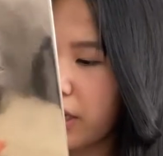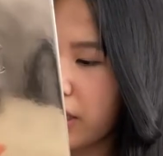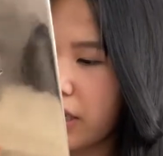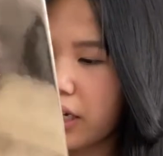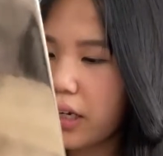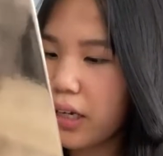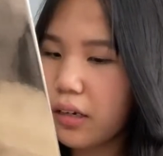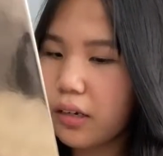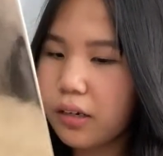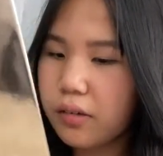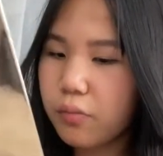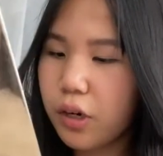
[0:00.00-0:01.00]
And then,
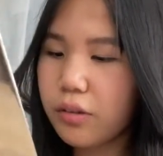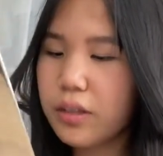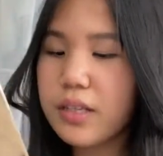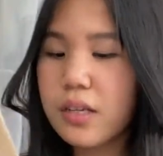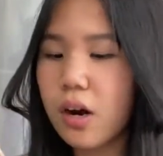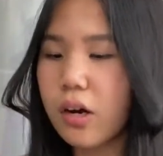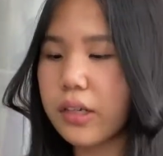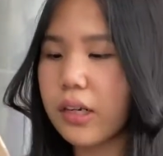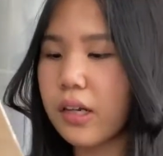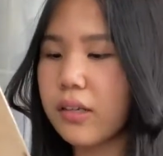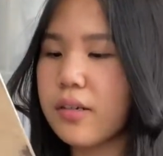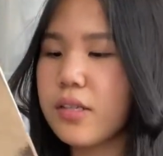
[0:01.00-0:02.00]
well, these are all the
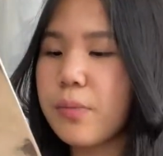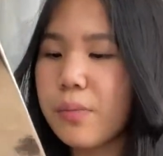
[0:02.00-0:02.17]
colors.